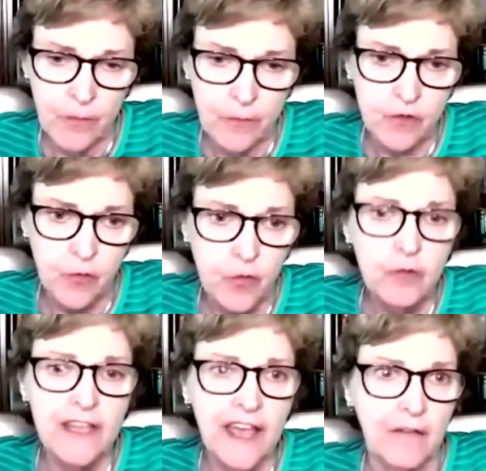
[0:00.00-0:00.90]

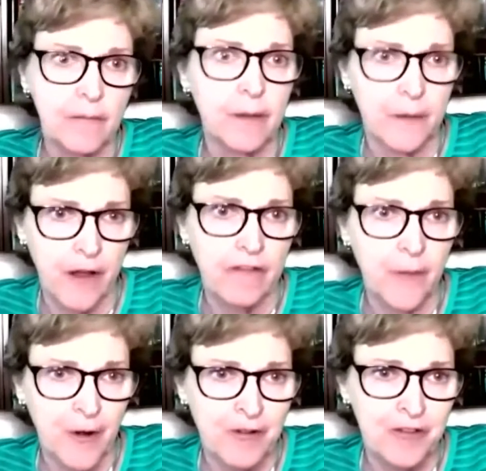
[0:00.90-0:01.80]
truly have public-private
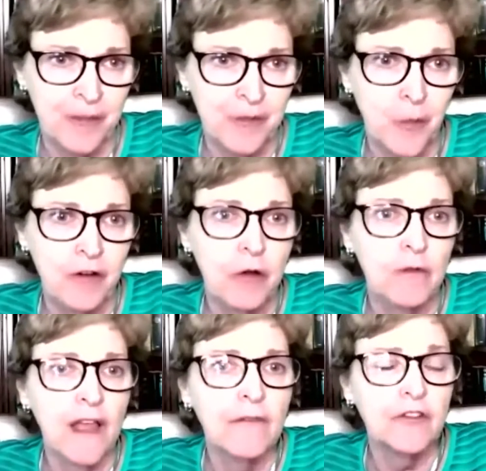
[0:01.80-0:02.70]
partnerships, where you're
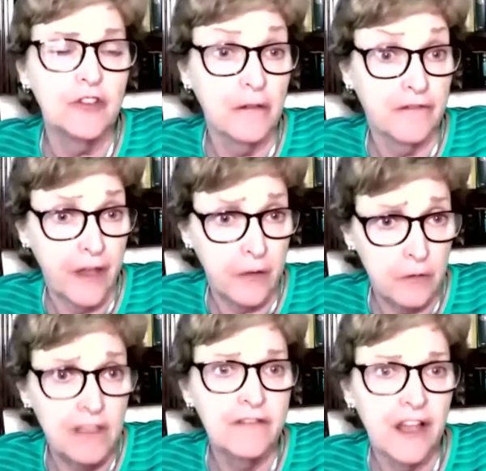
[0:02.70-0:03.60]
leveraging
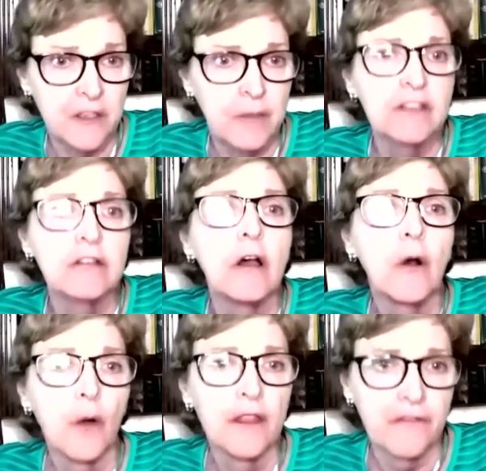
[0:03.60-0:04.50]
federal investments
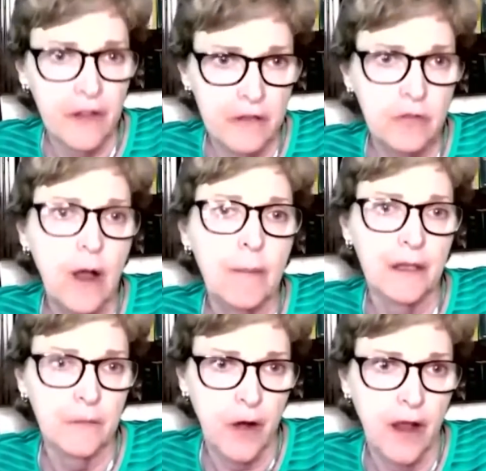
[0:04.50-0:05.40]
with philanthropic
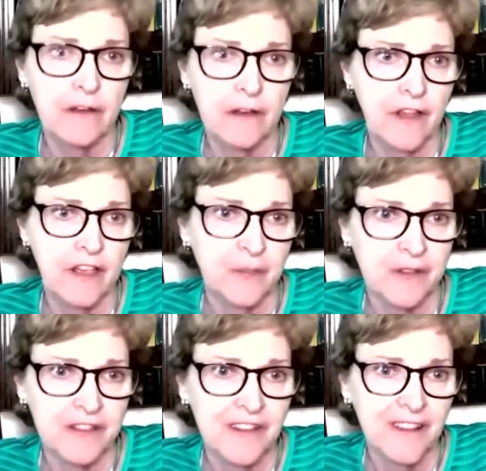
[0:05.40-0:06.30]
and private
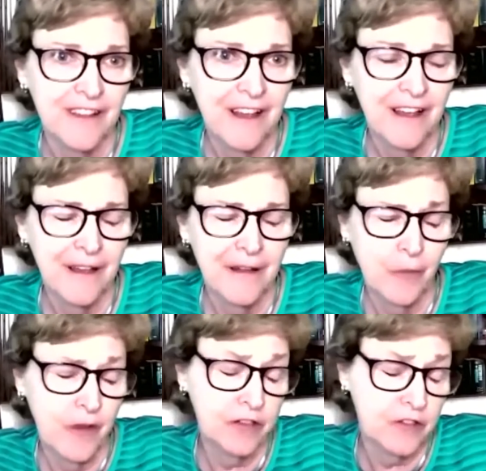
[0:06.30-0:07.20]
investments.
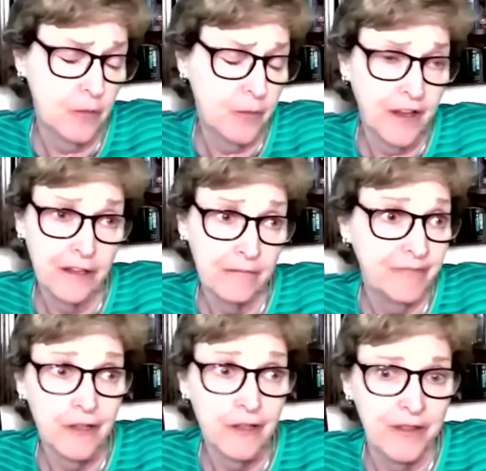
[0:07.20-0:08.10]
We also bring,
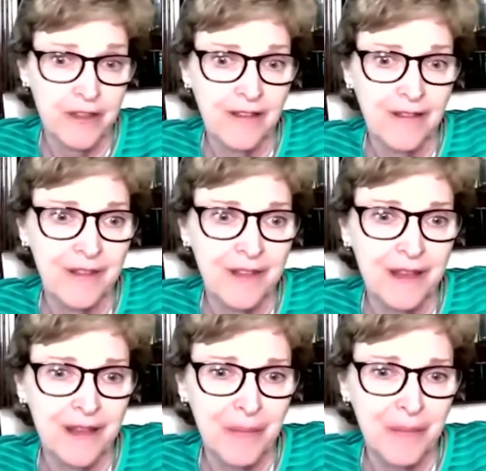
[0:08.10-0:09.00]
you know,
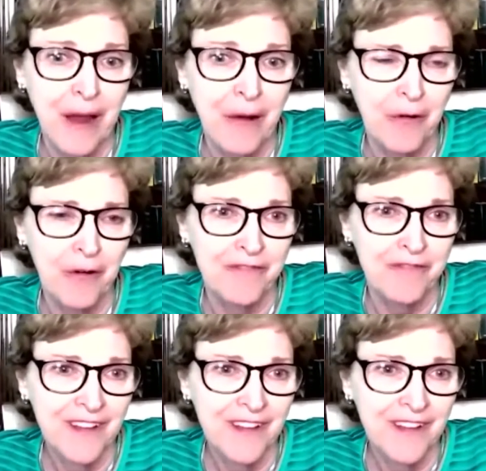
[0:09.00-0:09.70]
the power of